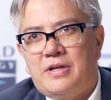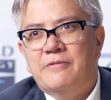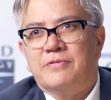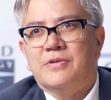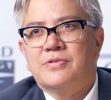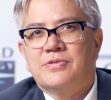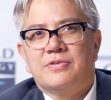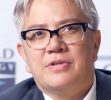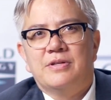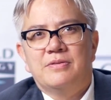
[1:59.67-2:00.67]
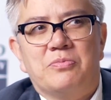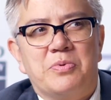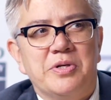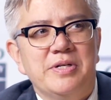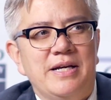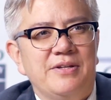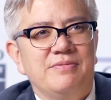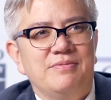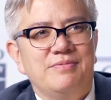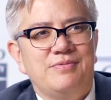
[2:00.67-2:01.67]
conference that we're not
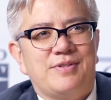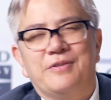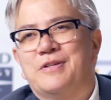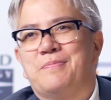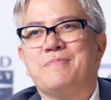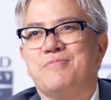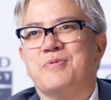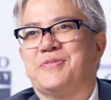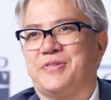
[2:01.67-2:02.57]
telling people what